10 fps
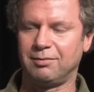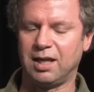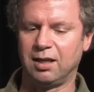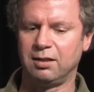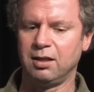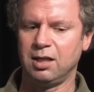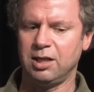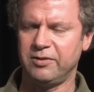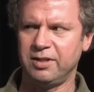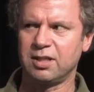And
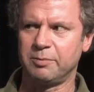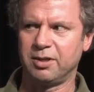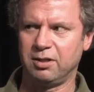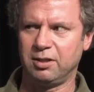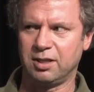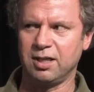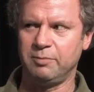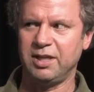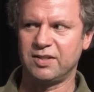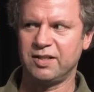if you think about it, it kind
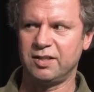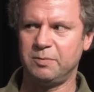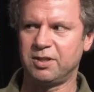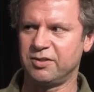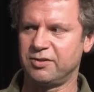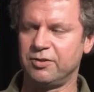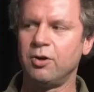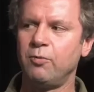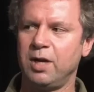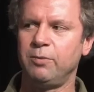of makes sense because there's
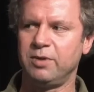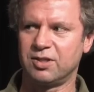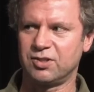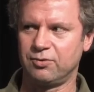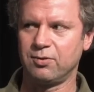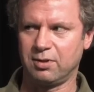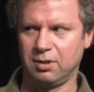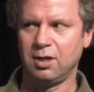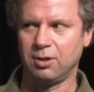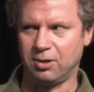no way we could
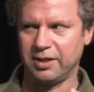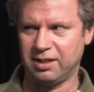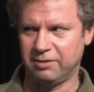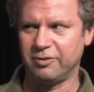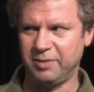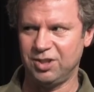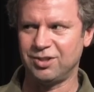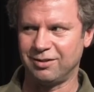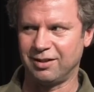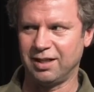store all that
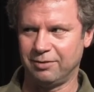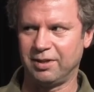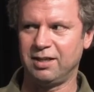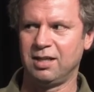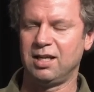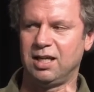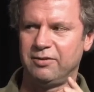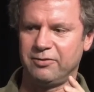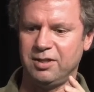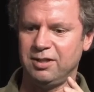information in our head, right?
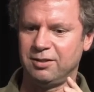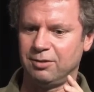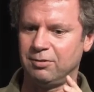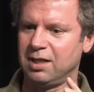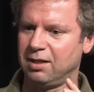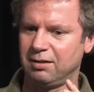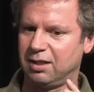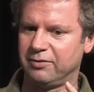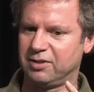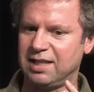Every, you know,
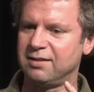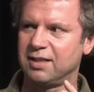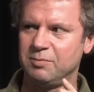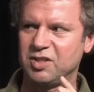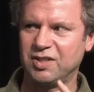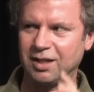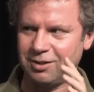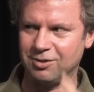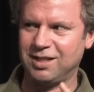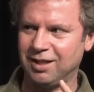10 times a
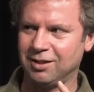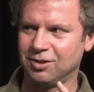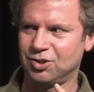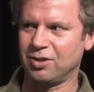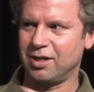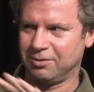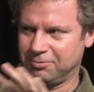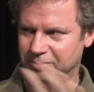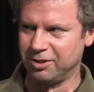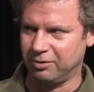second you're taking a shot
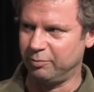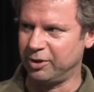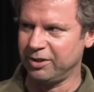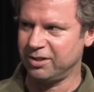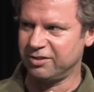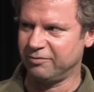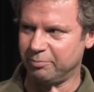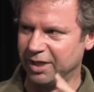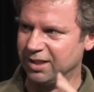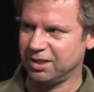and, you know, millions
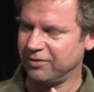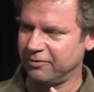of bytes of